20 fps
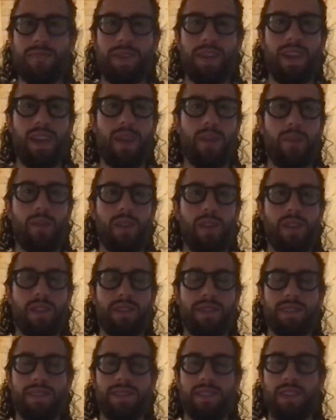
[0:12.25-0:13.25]
My name
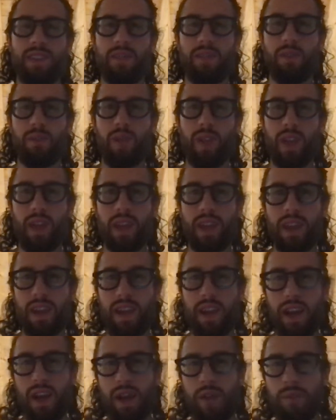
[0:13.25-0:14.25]
is Stephen Reagan,
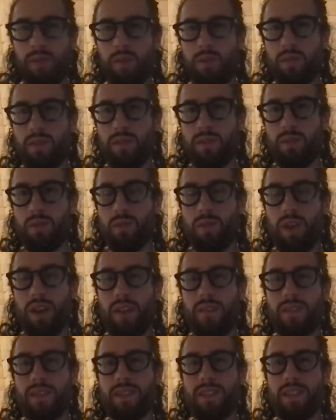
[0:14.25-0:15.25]
and I am the Principal
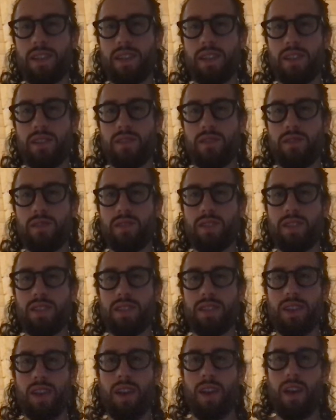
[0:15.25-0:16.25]
Privacy
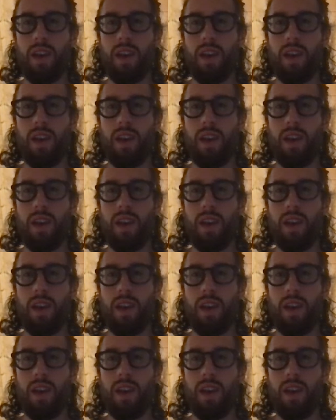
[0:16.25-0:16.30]
Consultant